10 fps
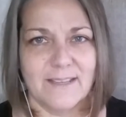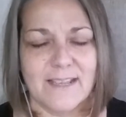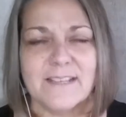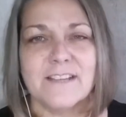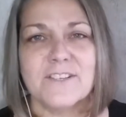
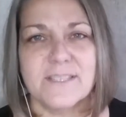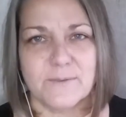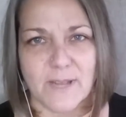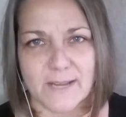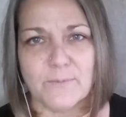
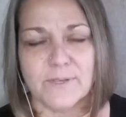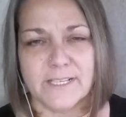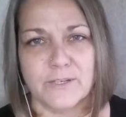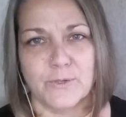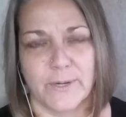I
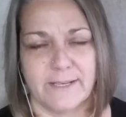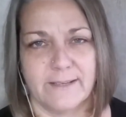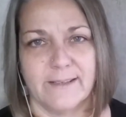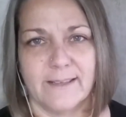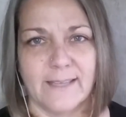really enjoyed
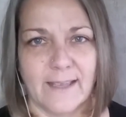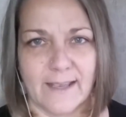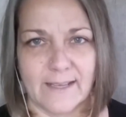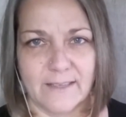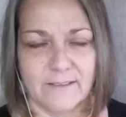it, and
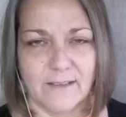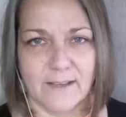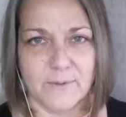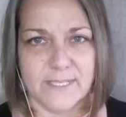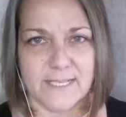I
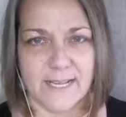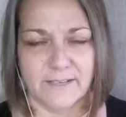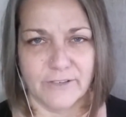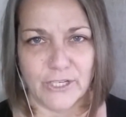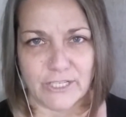was kind
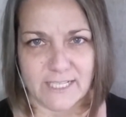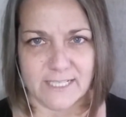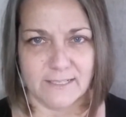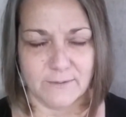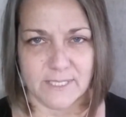of hooked,
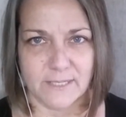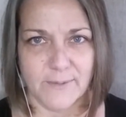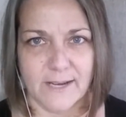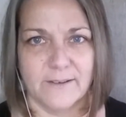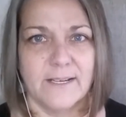and I was like,
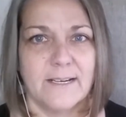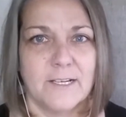wow,